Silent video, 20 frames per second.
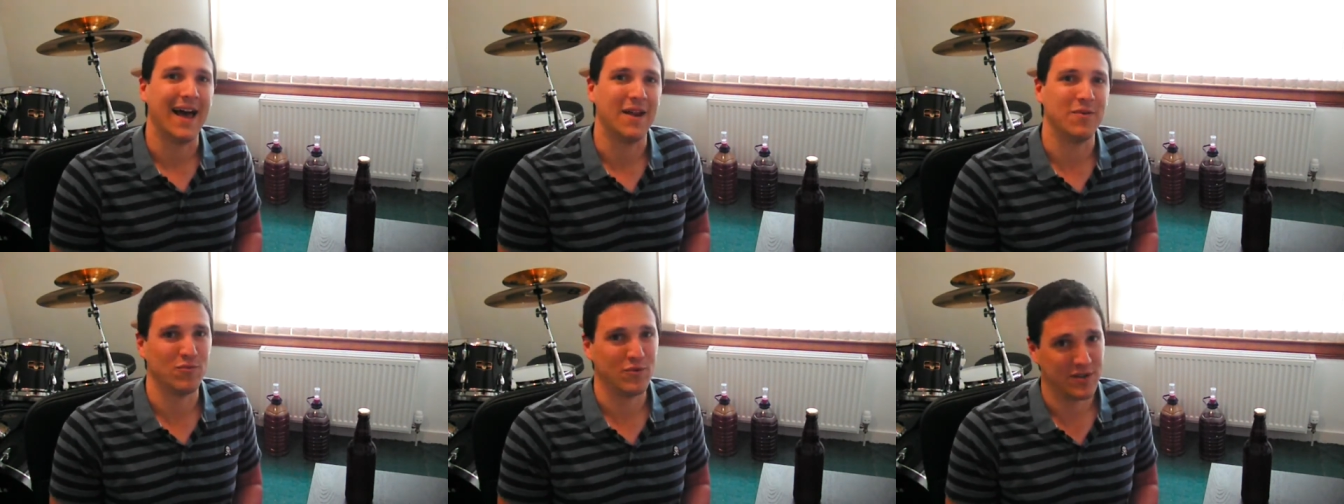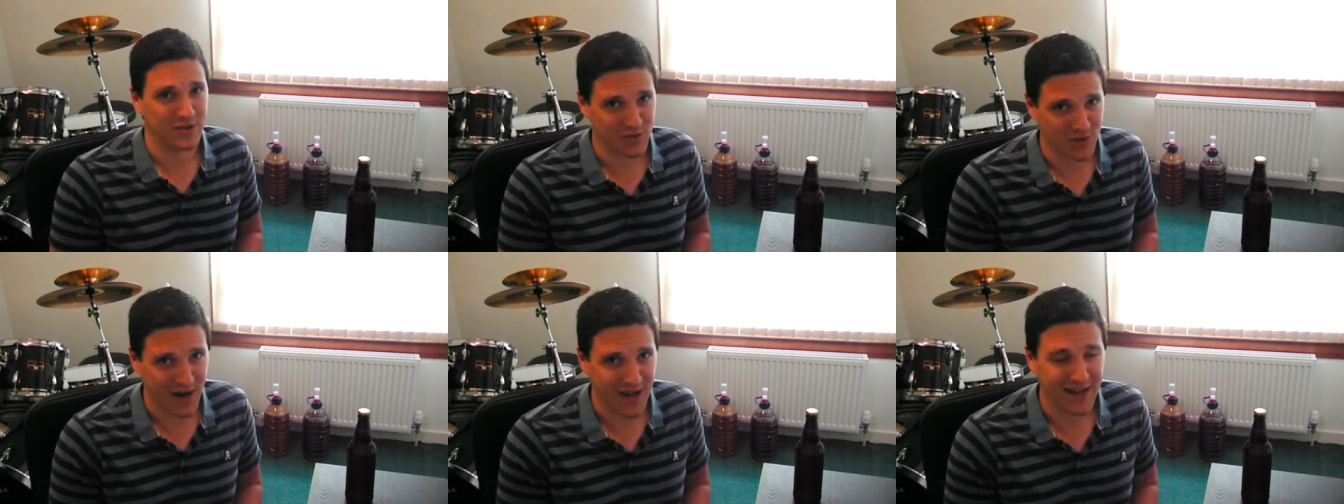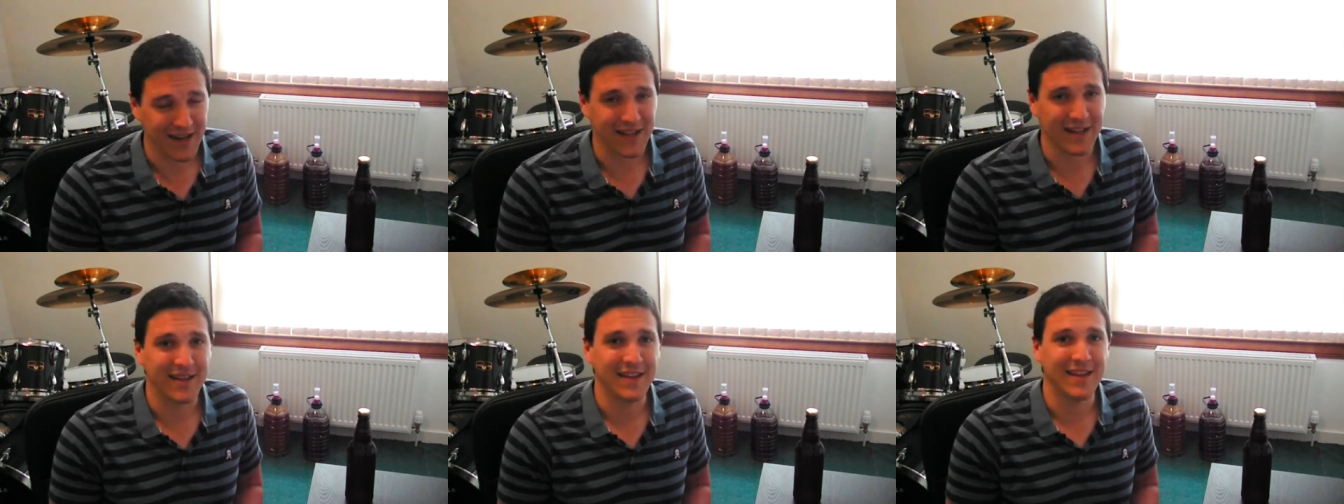and we
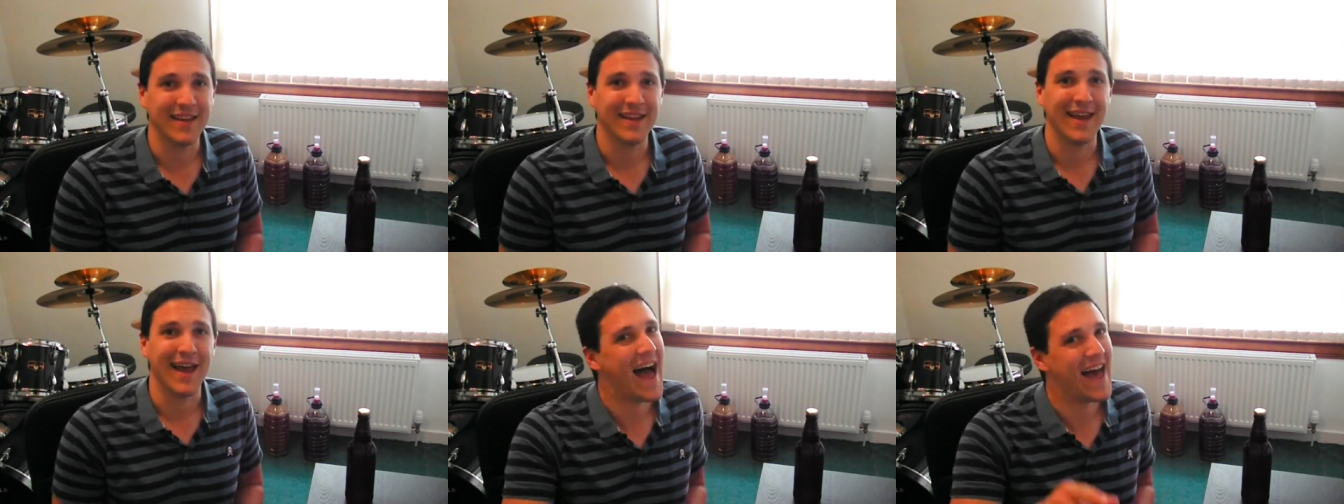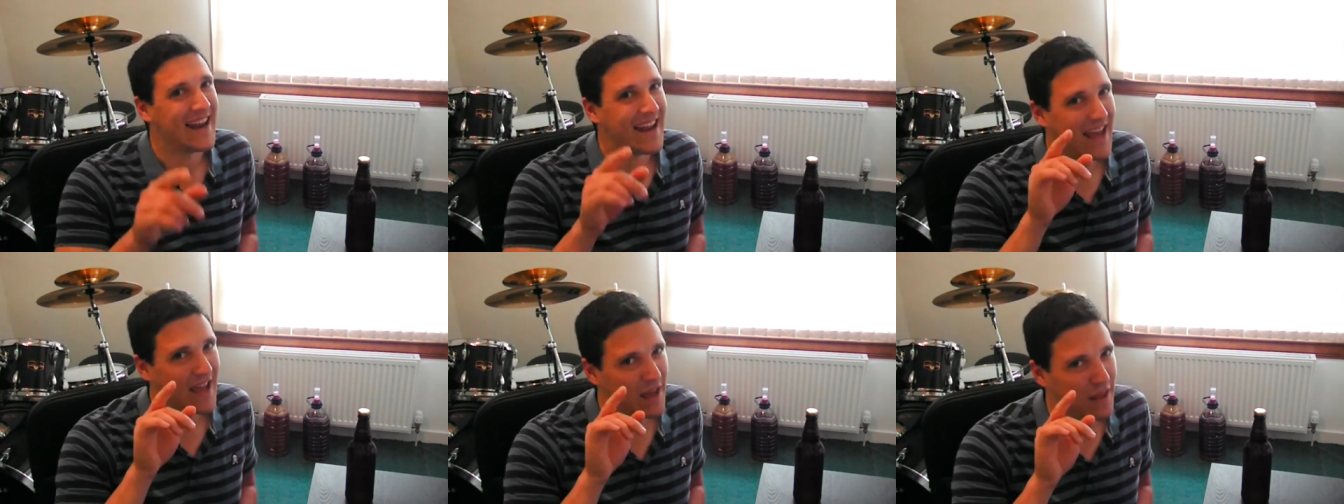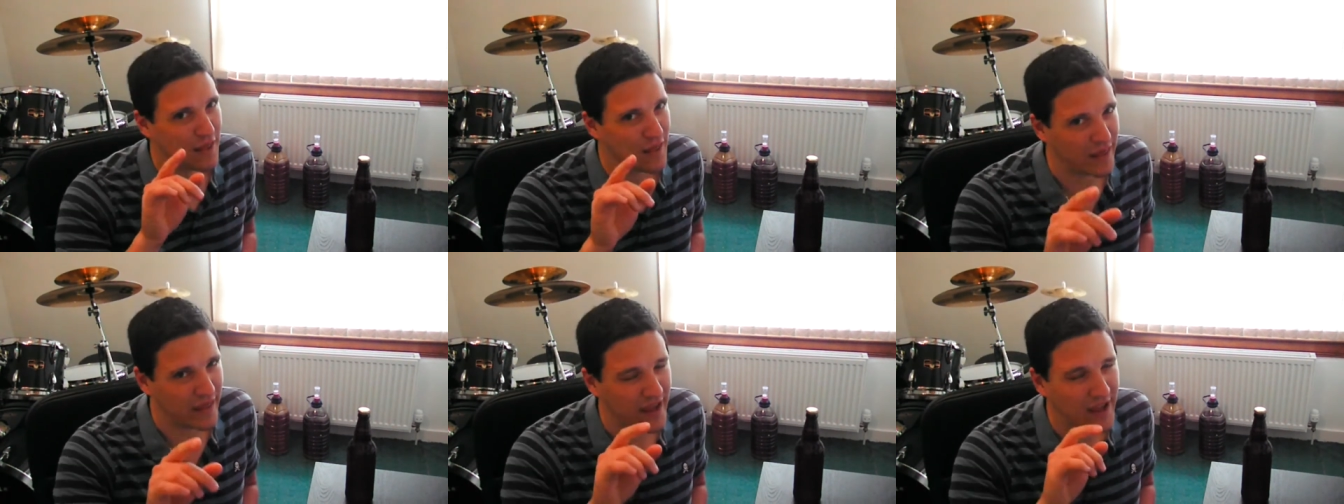tried it, and I
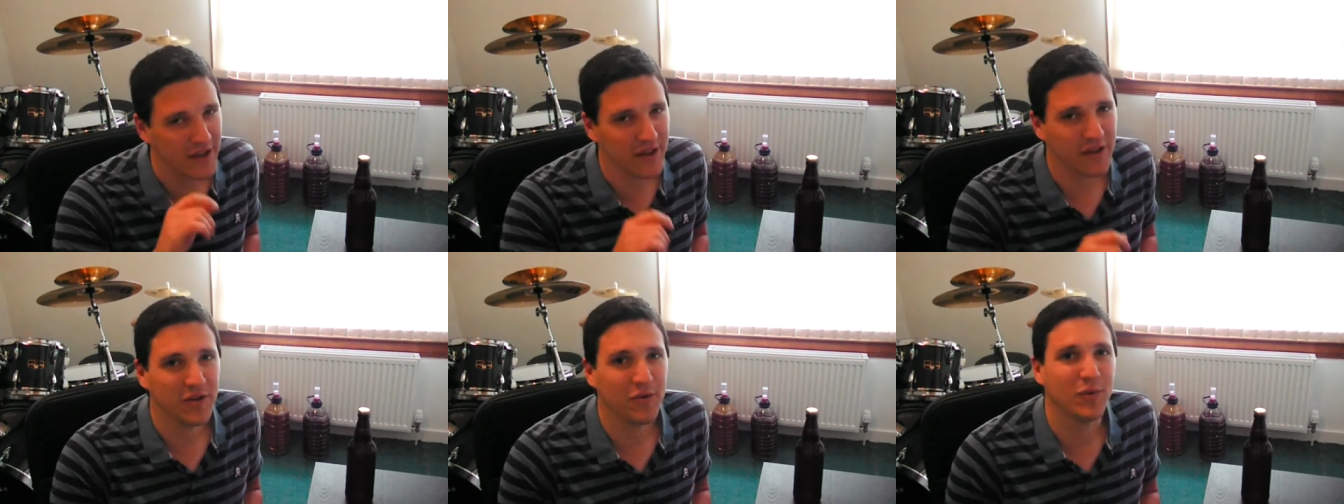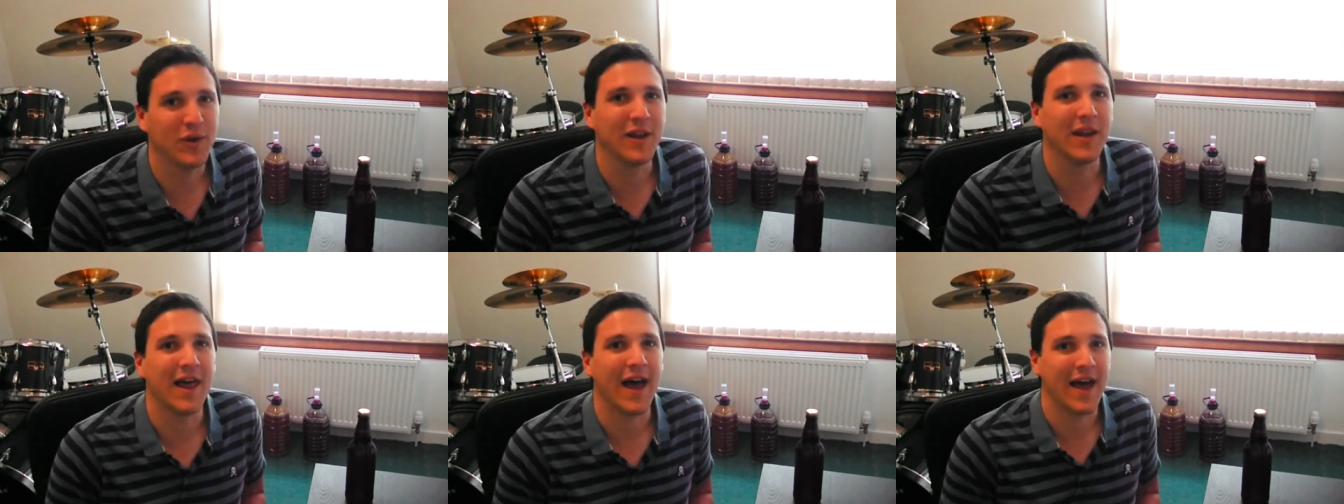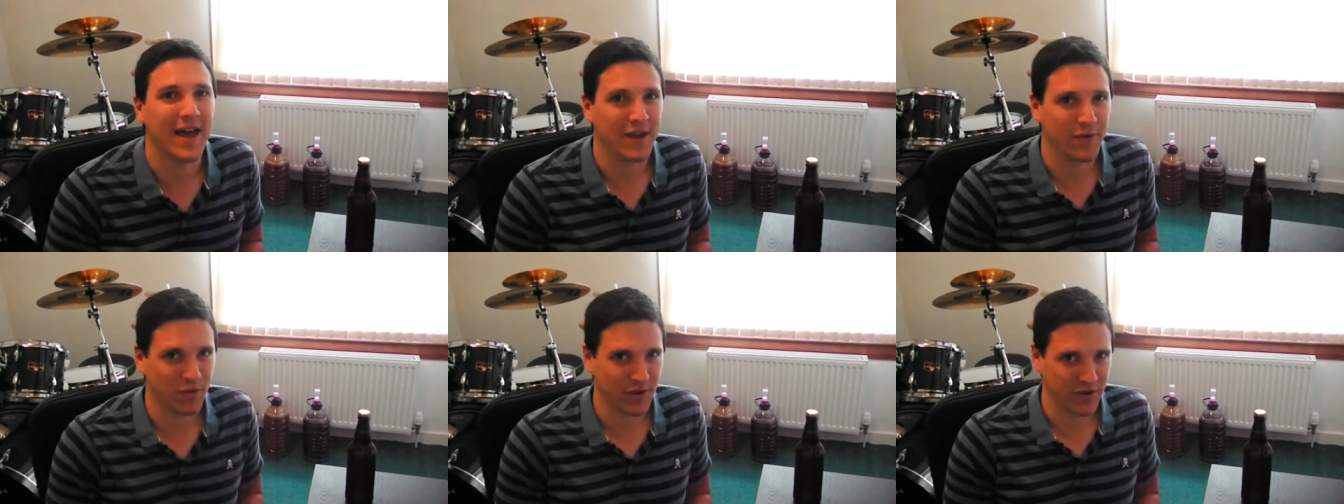think you will
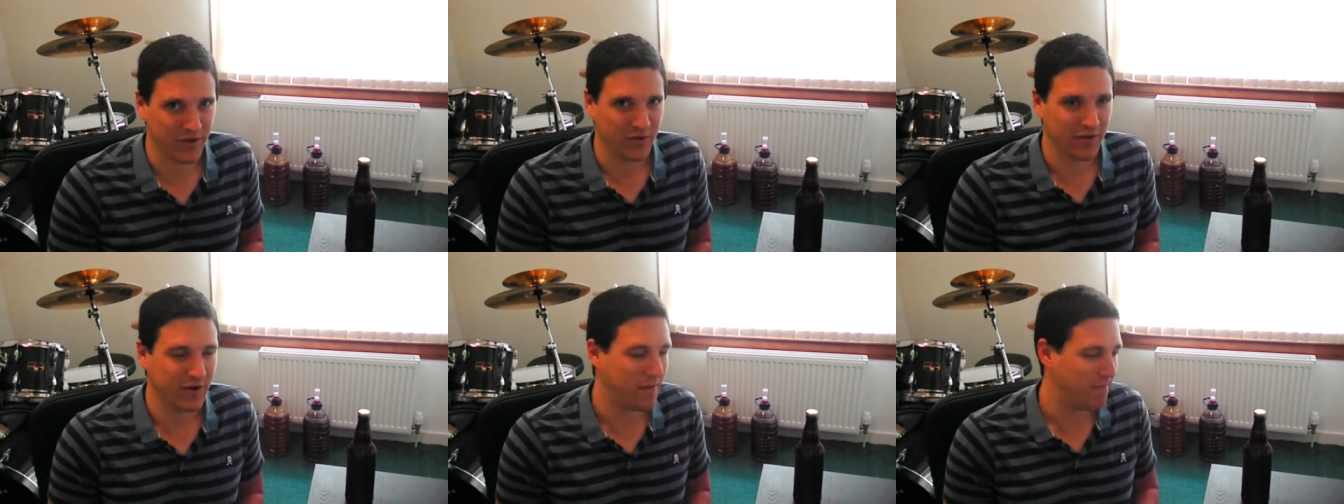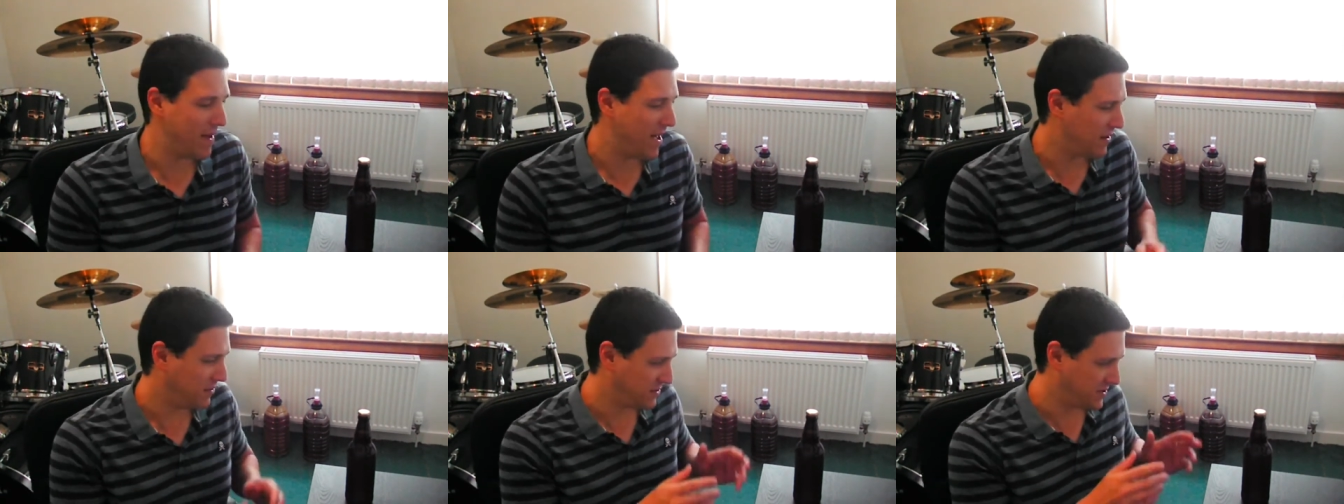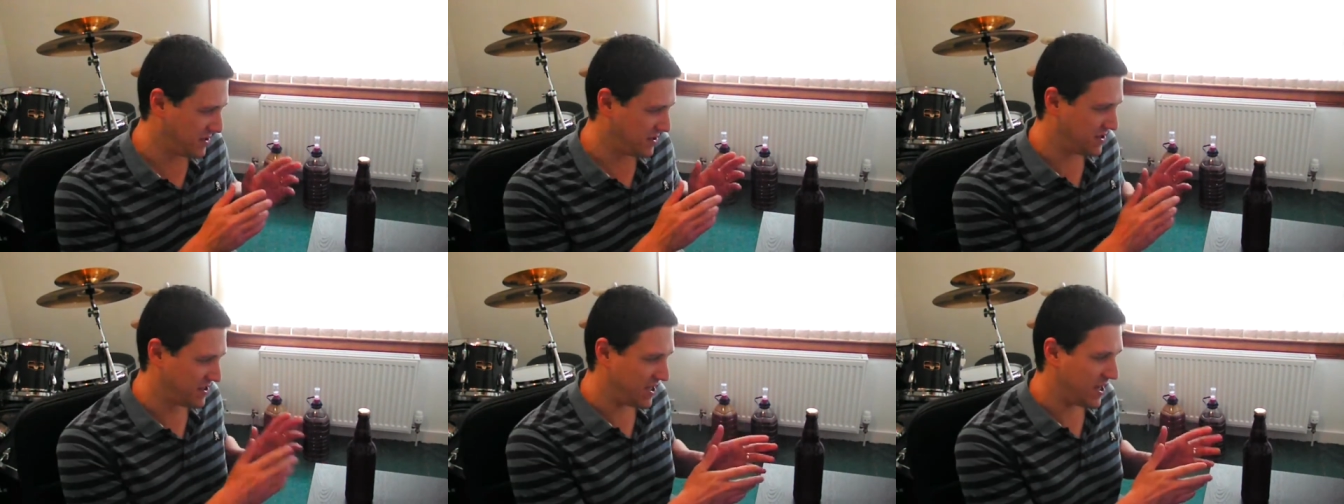like what you're about
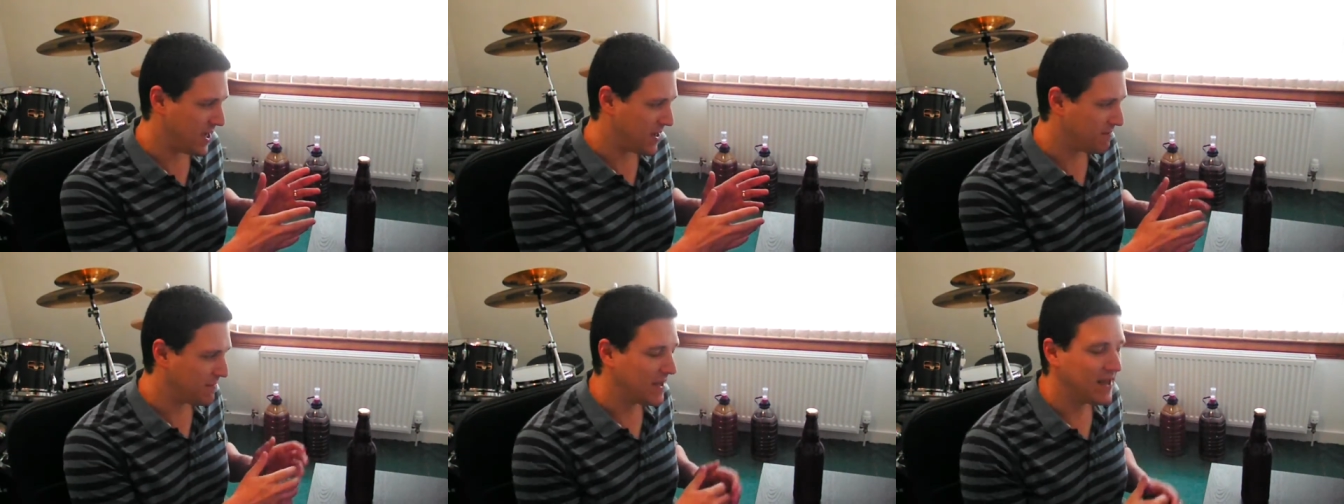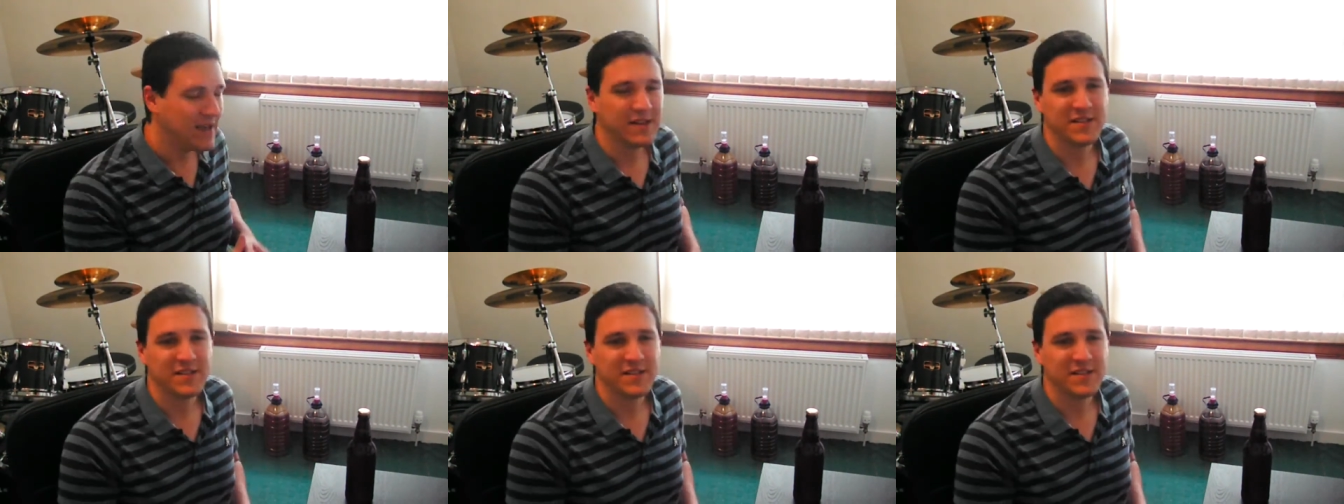to see.